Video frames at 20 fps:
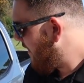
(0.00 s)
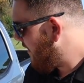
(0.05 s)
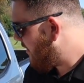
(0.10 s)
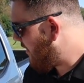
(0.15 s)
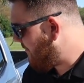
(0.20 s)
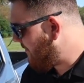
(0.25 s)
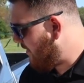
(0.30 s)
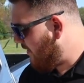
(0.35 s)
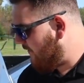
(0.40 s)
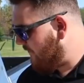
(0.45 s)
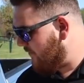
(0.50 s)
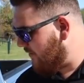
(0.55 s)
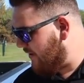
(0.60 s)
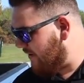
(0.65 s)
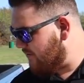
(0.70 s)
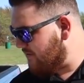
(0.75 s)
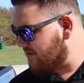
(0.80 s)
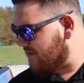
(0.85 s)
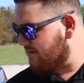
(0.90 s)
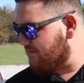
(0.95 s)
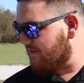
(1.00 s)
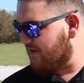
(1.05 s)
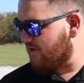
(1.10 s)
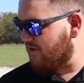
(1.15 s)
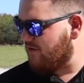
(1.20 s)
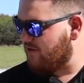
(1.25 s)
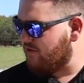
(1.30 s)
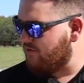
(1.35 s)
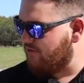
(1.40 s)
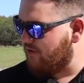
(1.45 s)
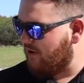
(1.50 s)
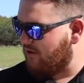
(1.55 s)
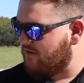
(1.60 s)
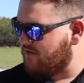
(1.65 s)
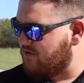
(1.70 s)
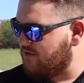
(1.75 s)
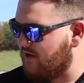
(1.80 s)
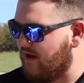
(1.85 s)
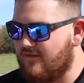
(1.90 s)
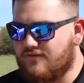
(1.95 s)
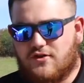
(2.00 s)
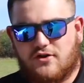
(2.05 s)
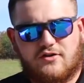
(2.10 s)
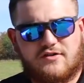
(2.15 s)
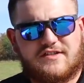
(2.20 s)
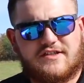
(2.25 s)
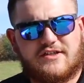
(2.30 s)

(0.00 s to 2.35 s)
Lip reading: Coming over here to the mirror, you notice you have turn